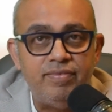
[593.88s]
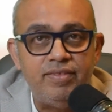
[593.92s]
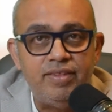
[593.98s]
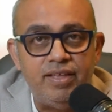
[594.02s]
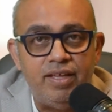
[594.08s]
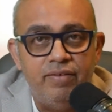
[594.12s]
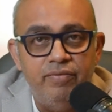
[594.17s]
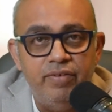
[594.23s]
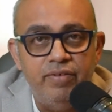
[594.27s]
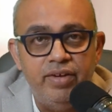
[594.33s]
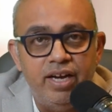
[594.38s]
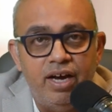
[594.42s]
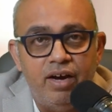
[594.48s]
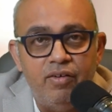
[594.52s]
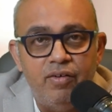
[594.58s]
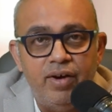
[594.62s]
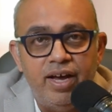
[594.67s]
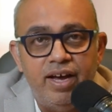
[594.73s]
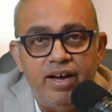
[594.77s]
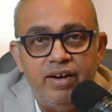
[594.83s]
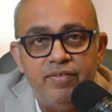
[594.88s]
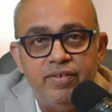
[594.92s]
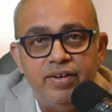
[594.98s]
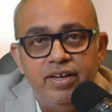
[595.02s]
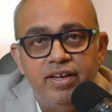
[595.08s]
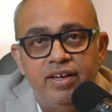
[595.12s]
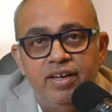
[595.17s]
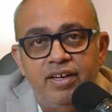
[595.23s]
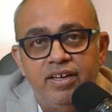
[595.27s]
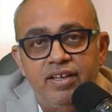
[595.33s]
We now have
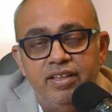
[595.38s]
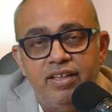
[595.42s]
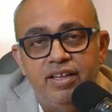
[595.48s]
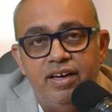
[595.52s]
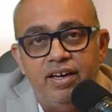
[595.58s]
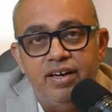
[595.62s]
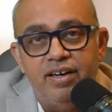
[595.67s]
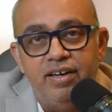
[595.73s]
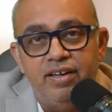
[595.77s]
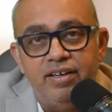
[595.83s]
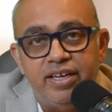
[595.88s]
the